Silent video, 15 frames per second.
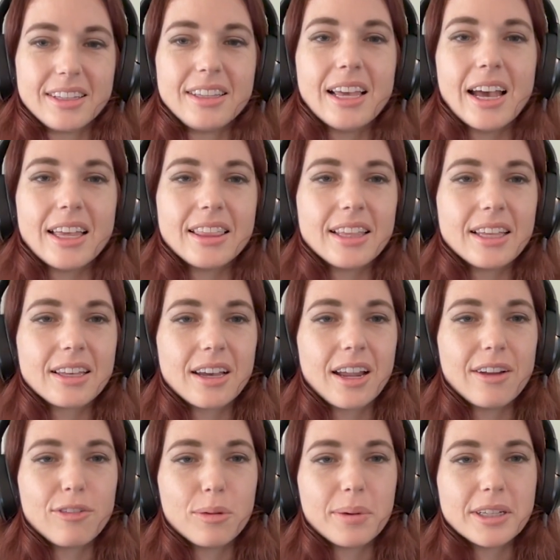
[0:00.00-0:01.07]
Yeah, it
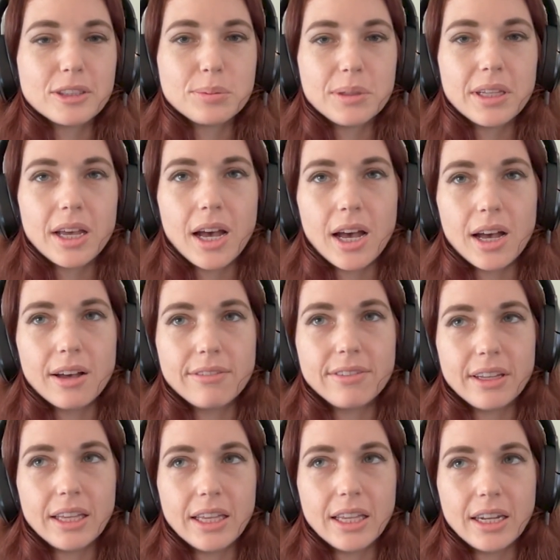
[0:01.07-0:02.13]
kind of reminds me of
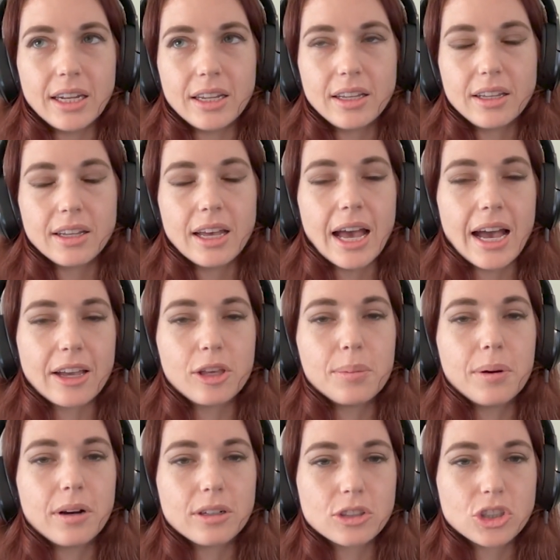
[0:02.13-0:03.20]
in
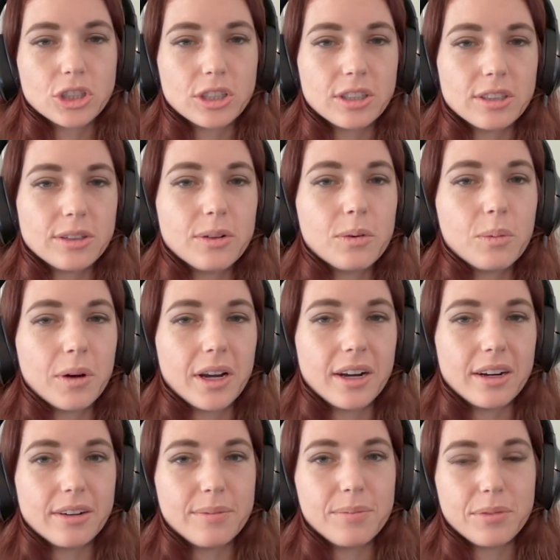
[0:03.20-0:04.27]
acupuncture,
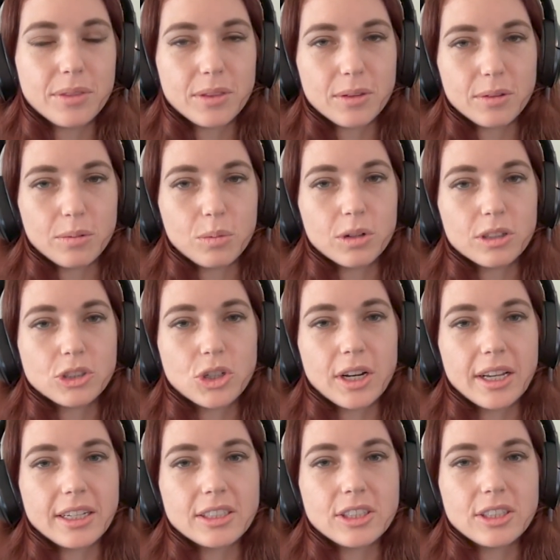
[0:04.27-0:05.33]
where we're
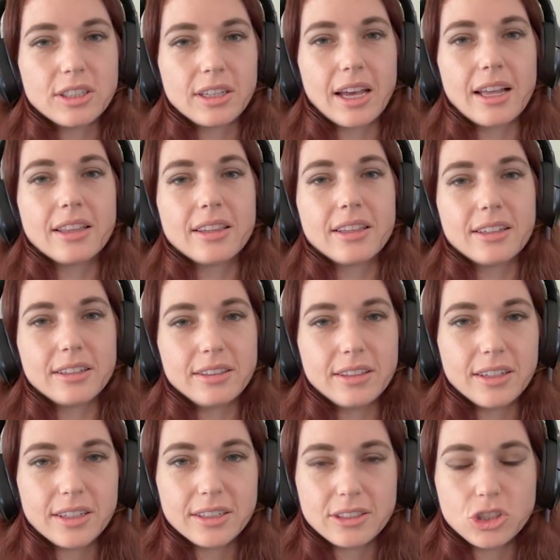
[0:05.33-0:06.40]
trying to get the
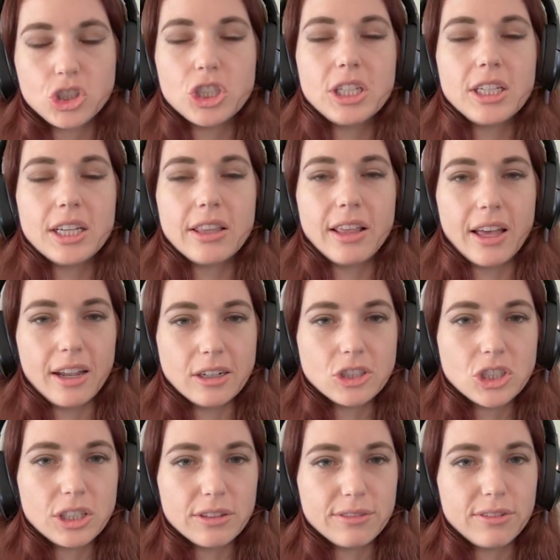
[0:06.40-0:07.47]
chi and the
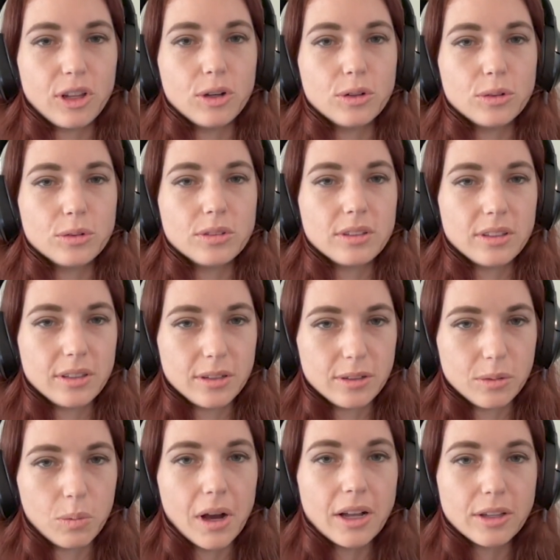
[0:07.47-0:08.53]
energy to flow
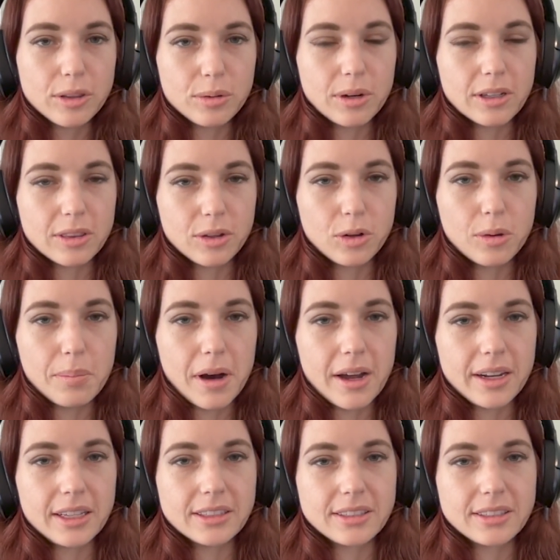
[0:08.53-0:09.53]
well throughout the whole body.